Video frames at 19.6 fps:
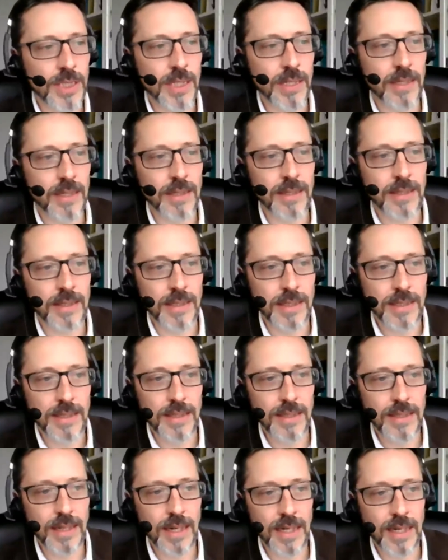that
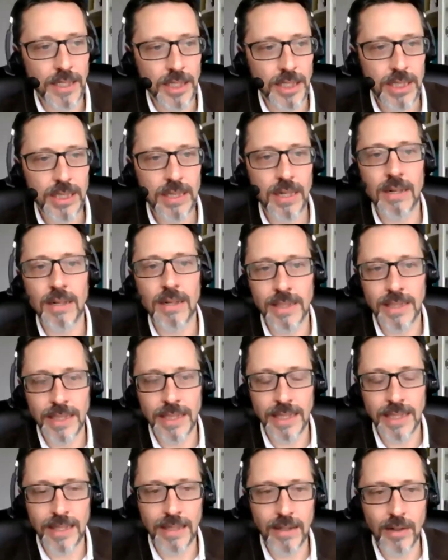are
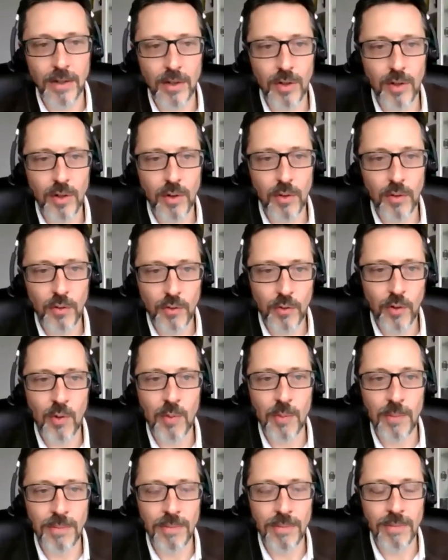starting
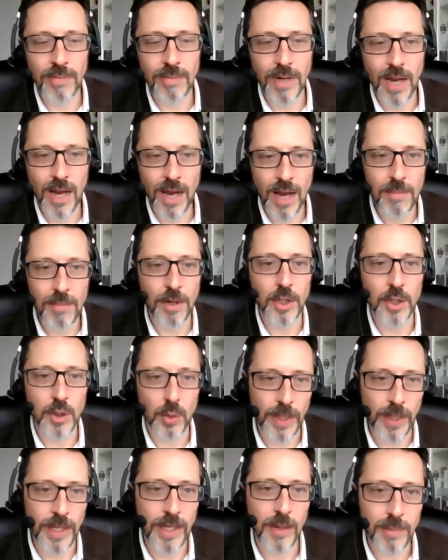from a much
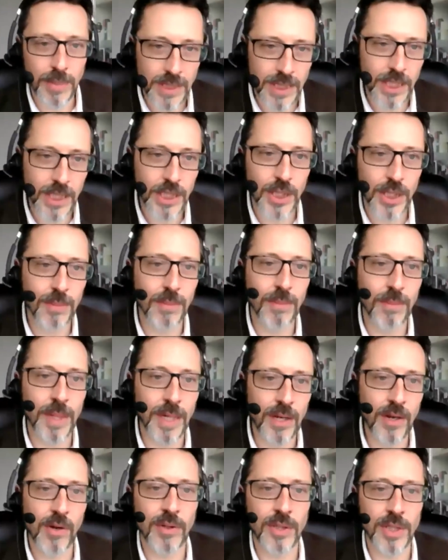weaker position
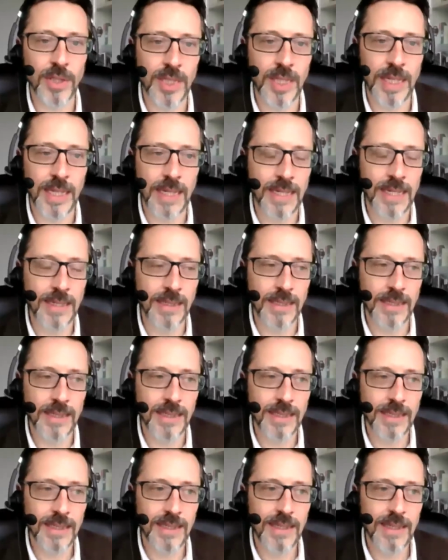because they
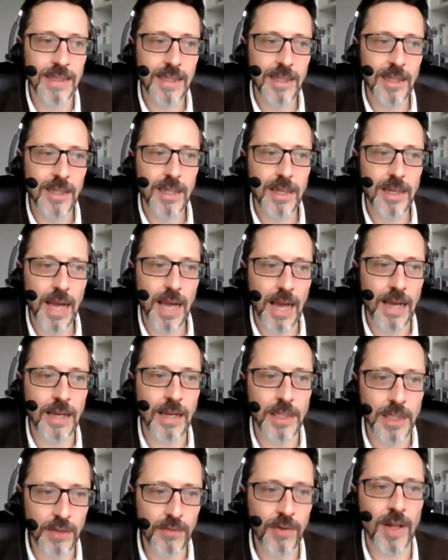didn't
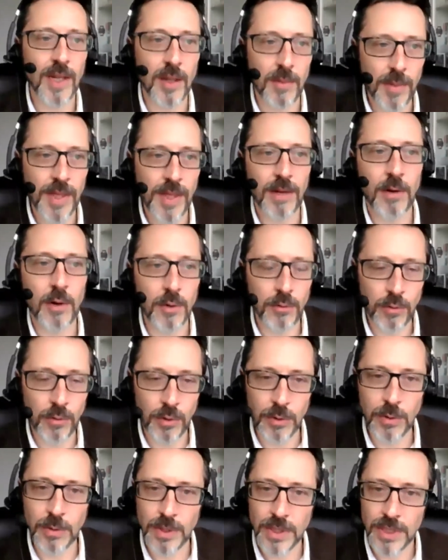develop their own
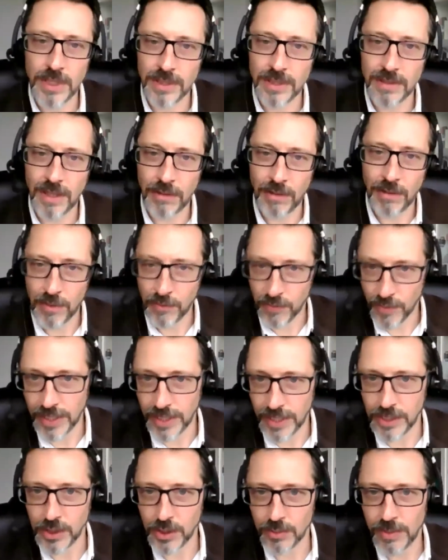rules around
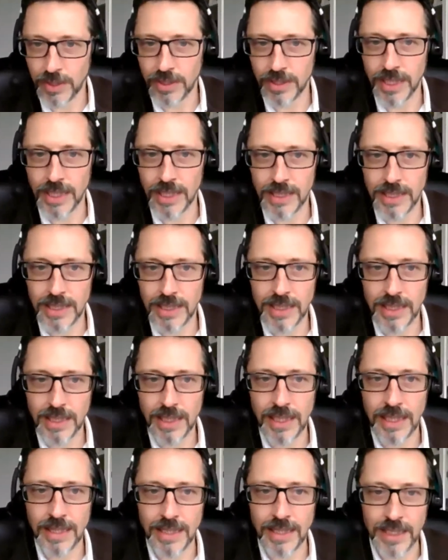financial markets
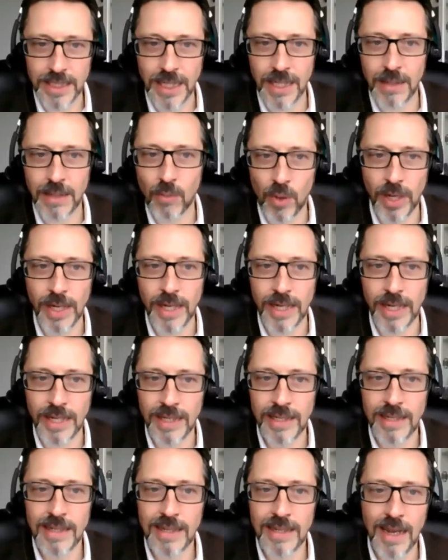in the same way,
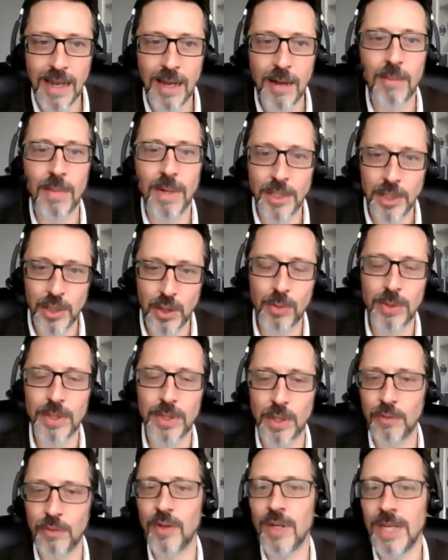and so we're
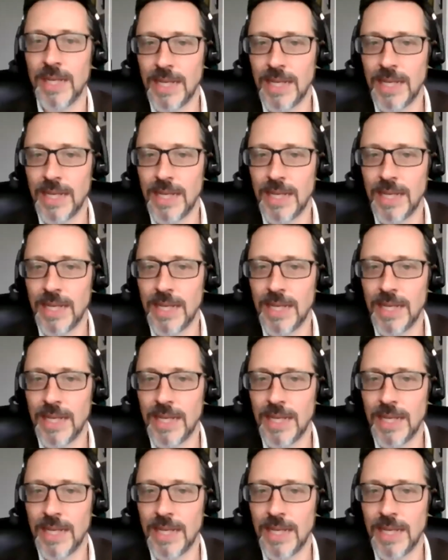sort of